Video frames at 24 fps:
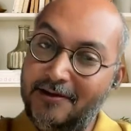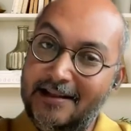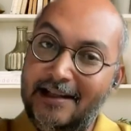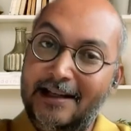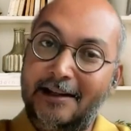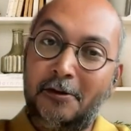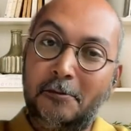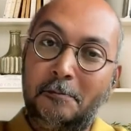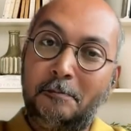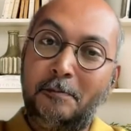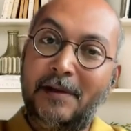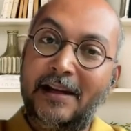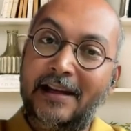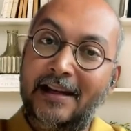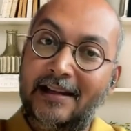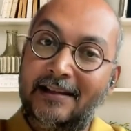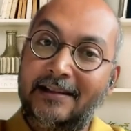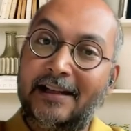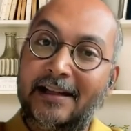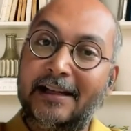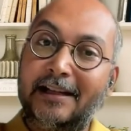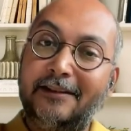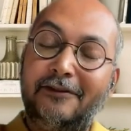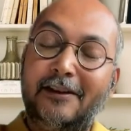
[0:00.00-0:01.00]
You still have to
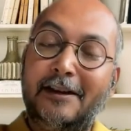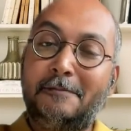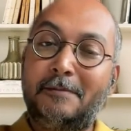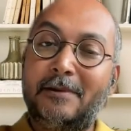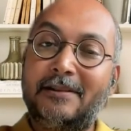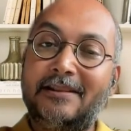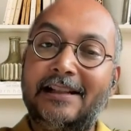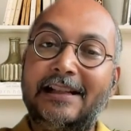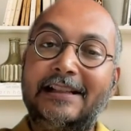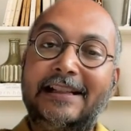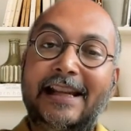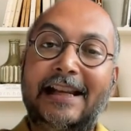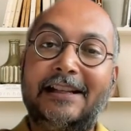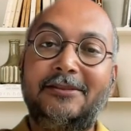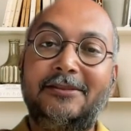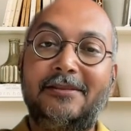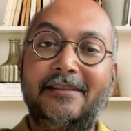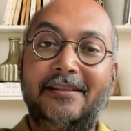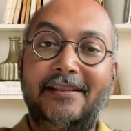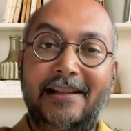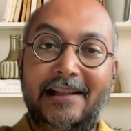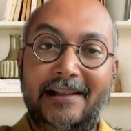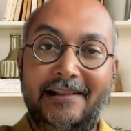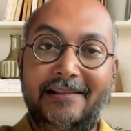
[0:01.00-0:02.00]
pay a 35%
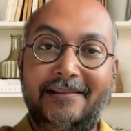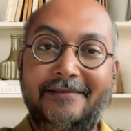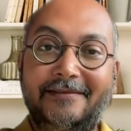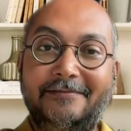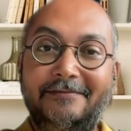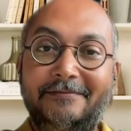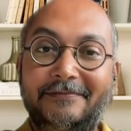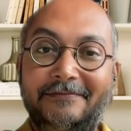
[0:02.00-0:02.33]
tax on that,